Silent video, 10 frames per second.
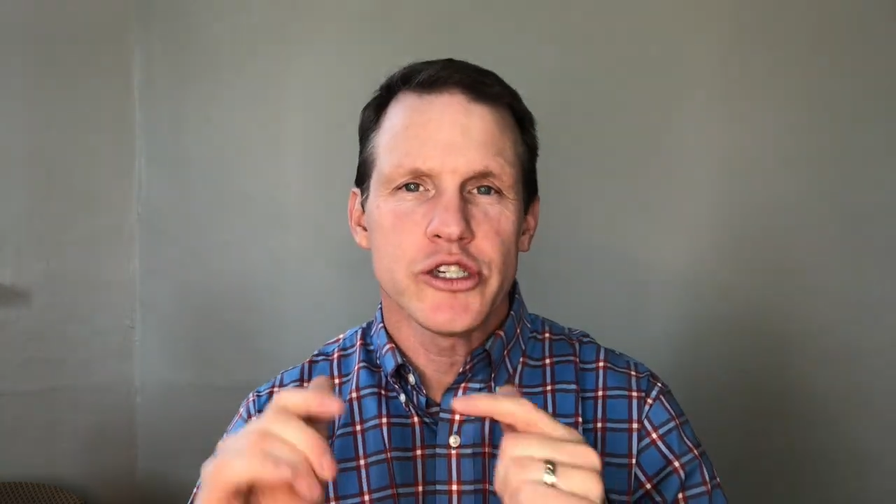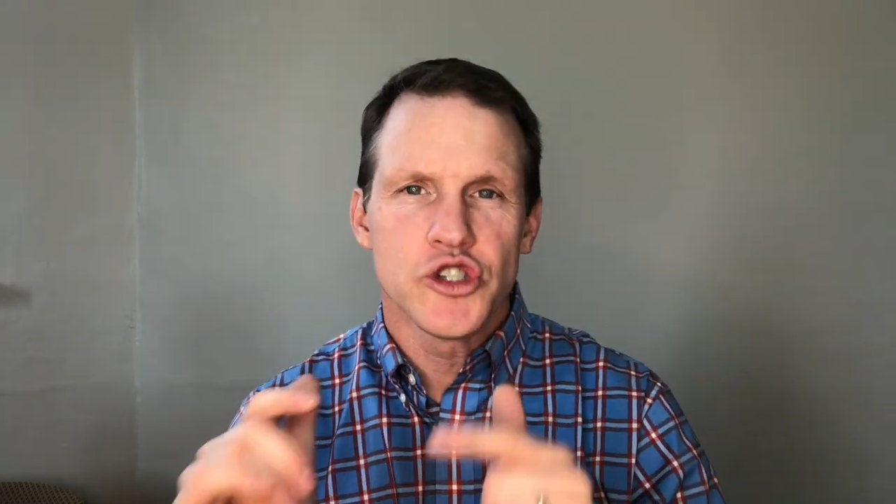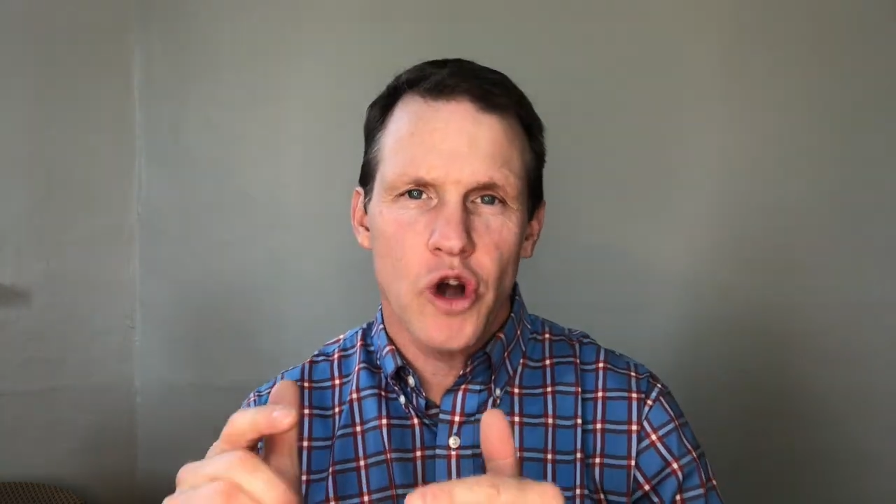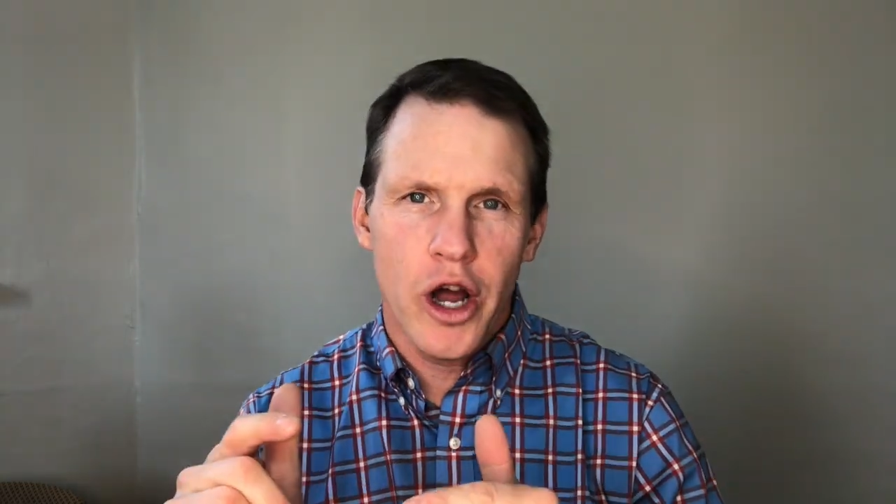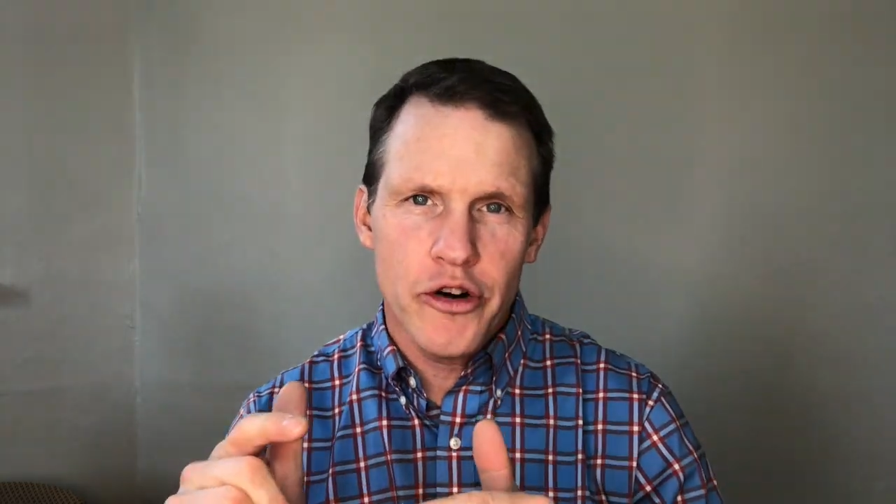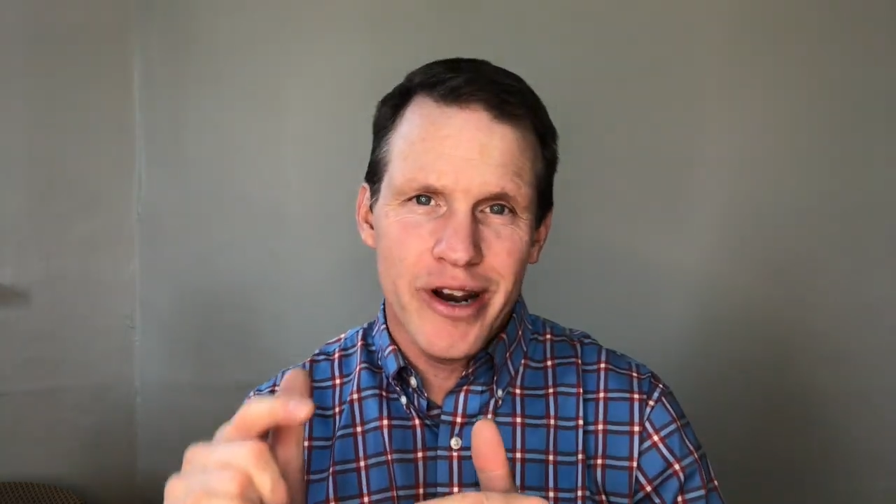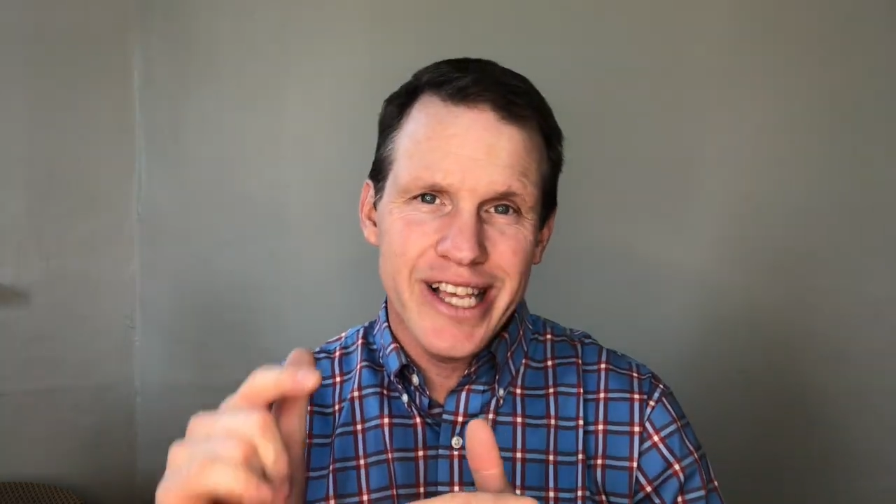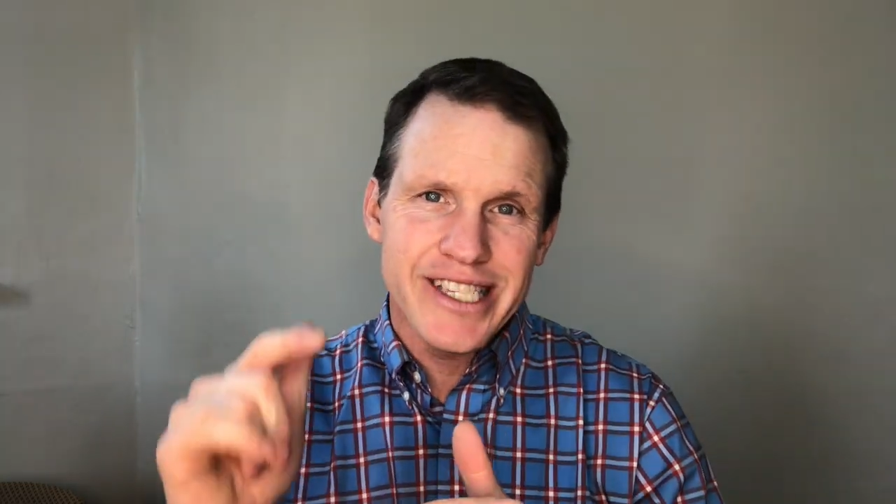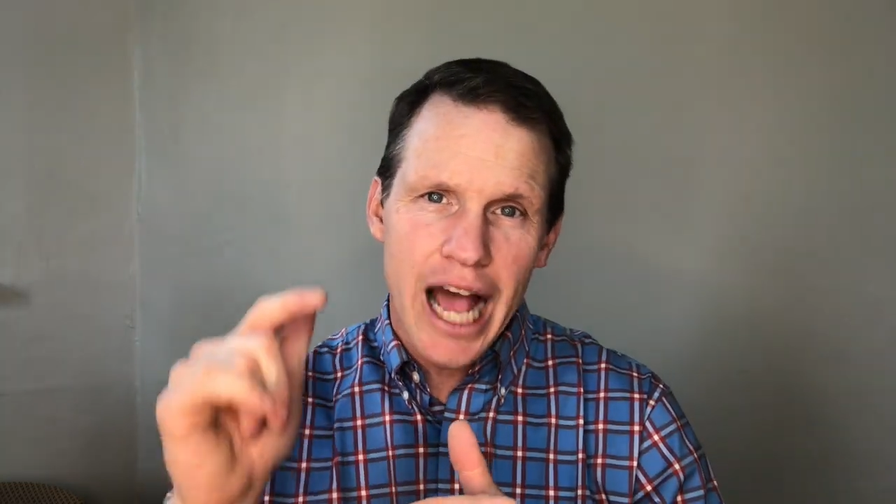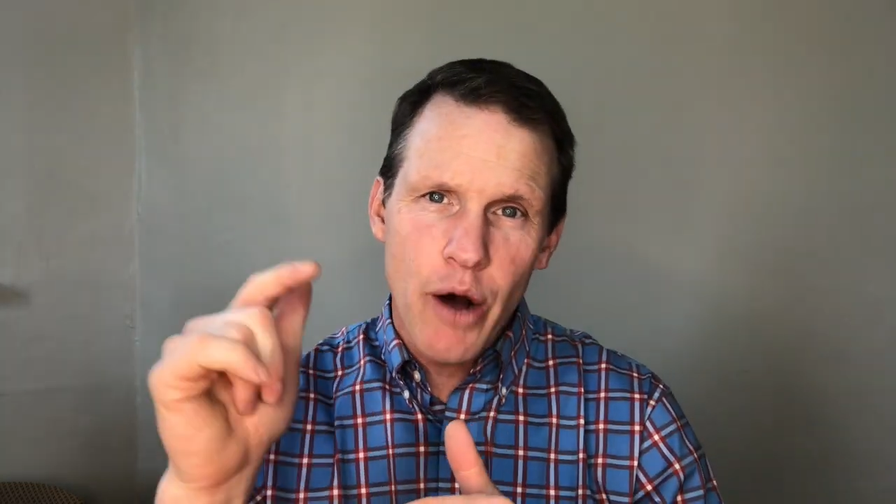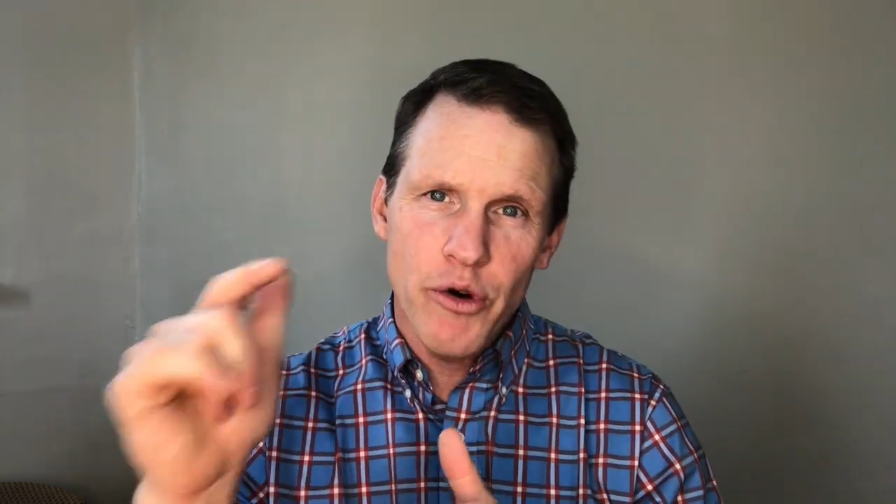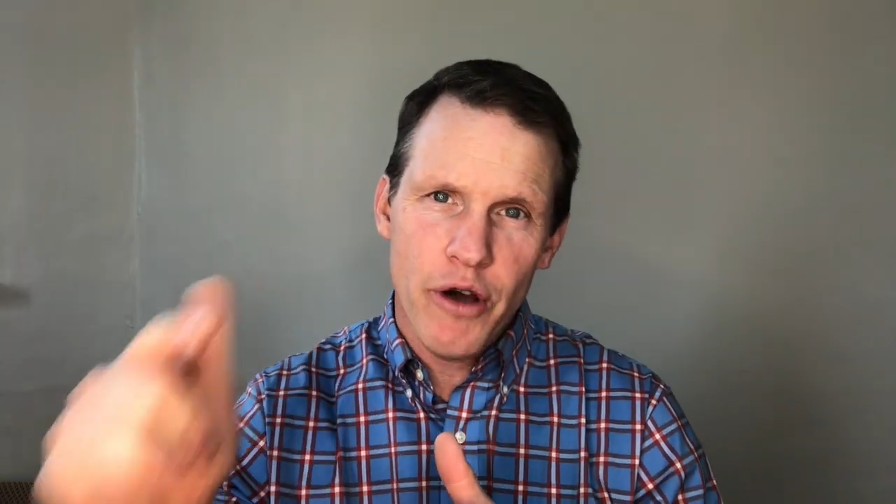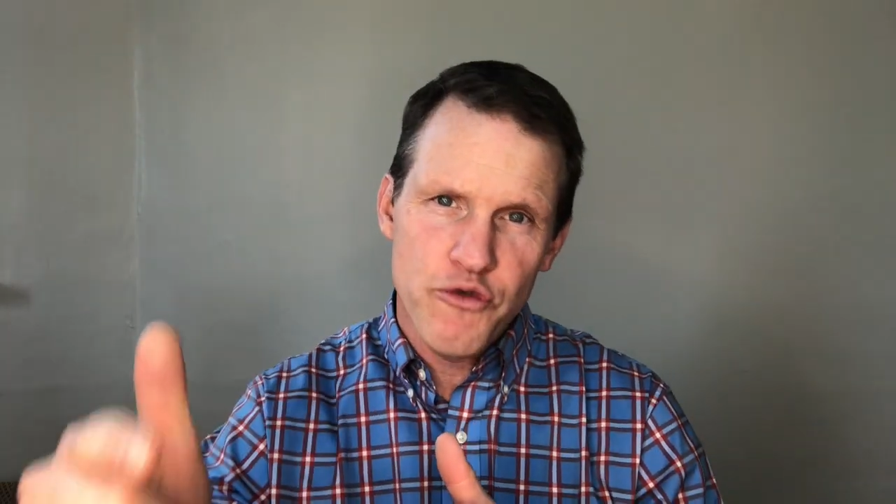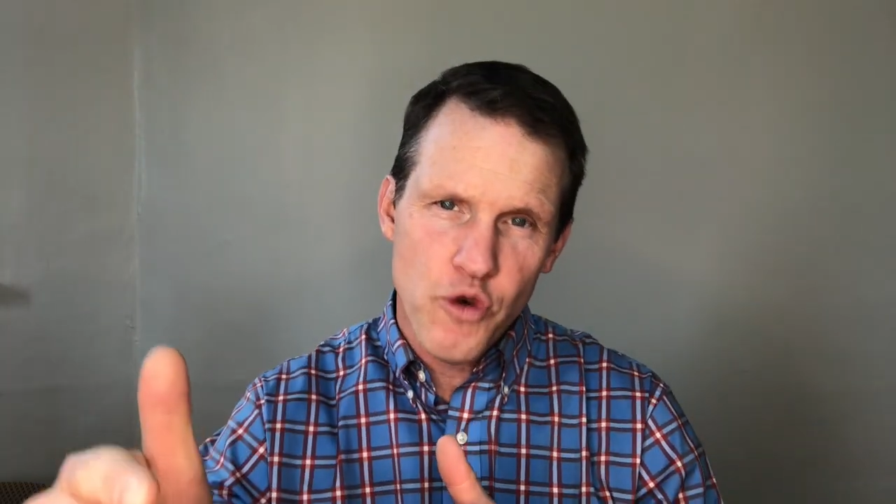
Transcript: Chandra is out of